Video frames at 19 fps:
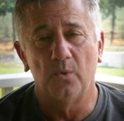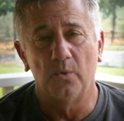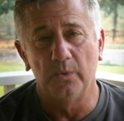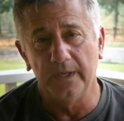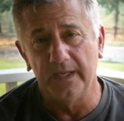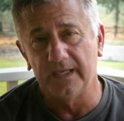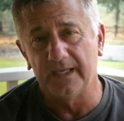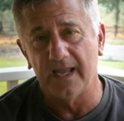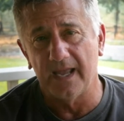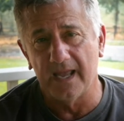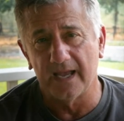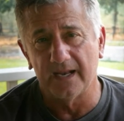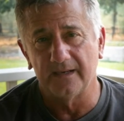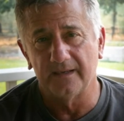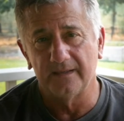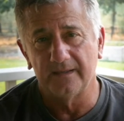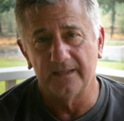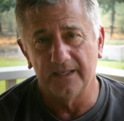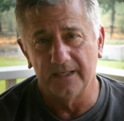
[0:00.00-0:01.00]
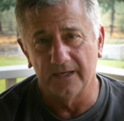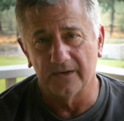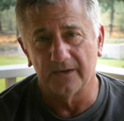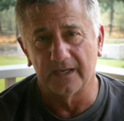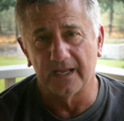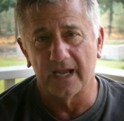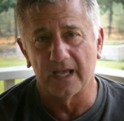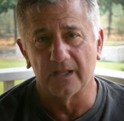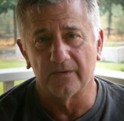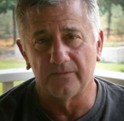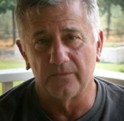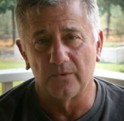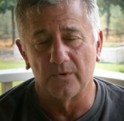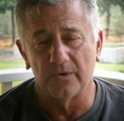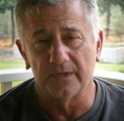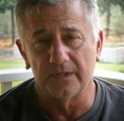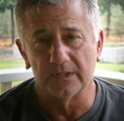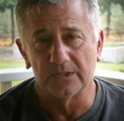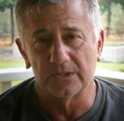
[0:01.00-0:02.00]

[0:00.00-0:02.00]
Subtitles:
We can't here in California.